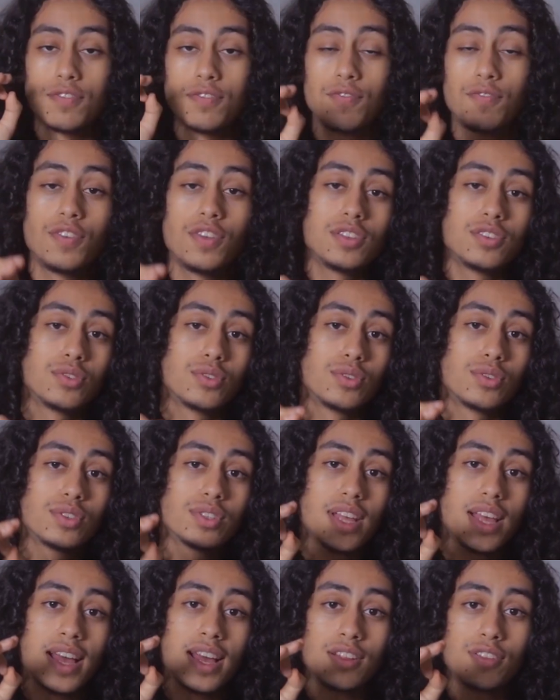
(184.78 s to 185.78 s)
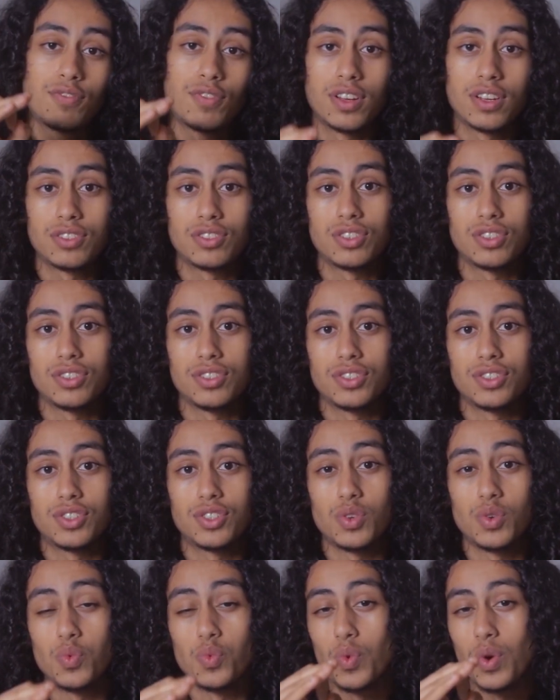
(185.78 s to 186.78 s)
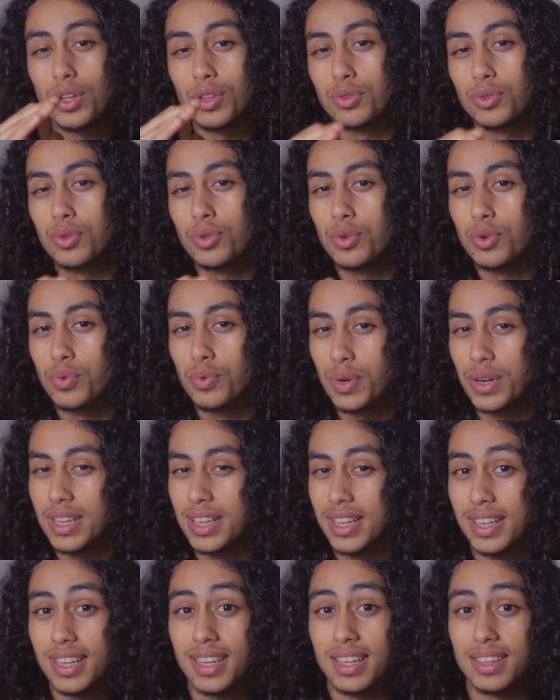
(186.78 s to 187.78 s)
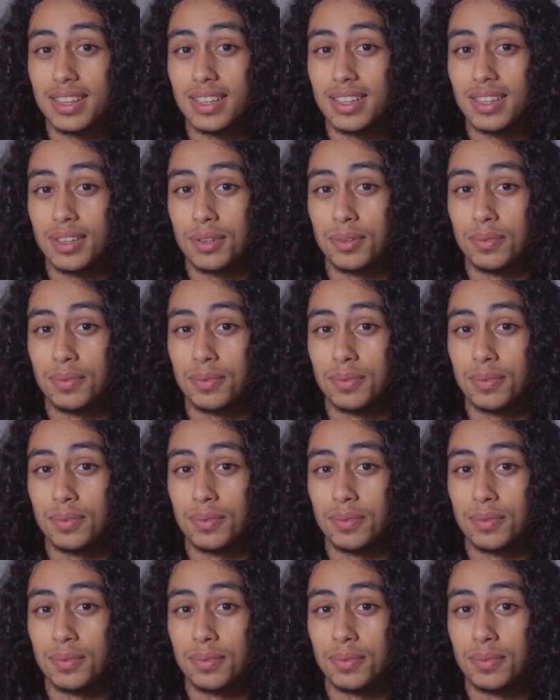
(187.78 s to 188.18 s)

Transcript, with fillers: Features and functions, what do you really need?